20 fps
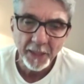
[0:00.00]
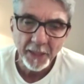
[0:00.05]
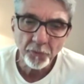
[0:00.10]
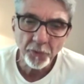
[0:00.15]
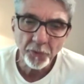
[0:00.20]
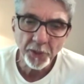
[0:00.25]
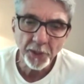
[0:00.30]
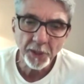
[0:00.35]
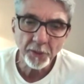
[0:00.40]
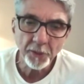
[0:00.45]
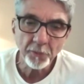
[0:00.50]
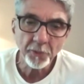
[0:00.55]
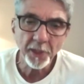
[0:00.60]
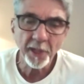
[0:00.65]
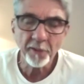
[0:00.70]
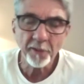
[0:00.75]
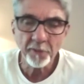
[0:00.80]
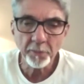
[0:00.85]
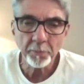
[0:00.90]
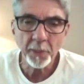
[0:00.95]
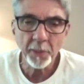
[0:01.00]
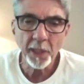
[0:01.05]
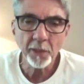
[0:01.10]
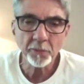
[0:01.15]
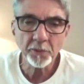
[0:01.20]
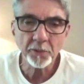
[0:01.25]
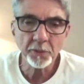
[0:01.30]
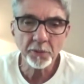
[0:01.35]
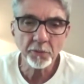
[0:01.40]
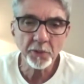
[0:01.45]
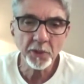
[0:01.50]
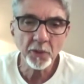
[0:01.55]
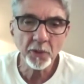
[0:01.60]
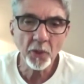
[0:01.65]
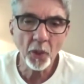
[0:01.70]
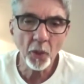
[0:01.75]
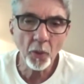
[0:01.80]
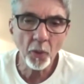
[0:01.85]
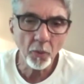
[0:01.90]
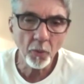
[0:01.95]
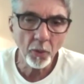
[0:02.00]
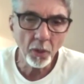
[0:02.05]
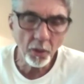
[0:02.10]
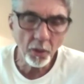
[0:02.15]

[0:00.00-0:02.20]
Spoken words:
we have a boundary. We know